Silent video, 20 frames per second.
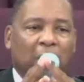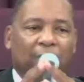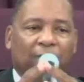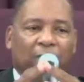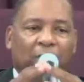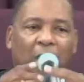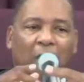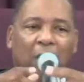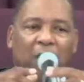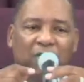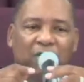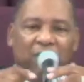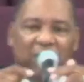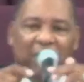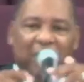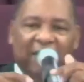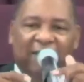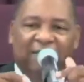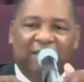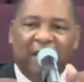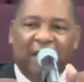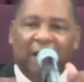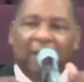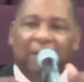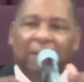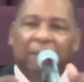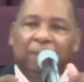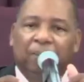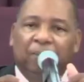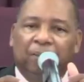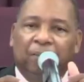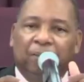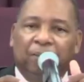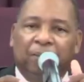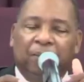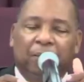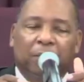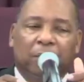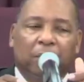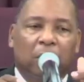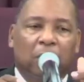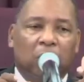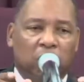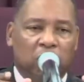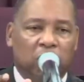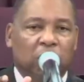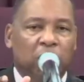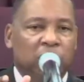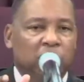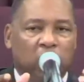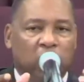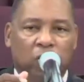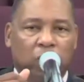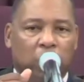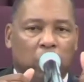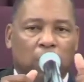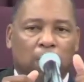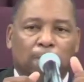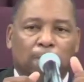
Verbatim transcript: you are saved now, you need a church home.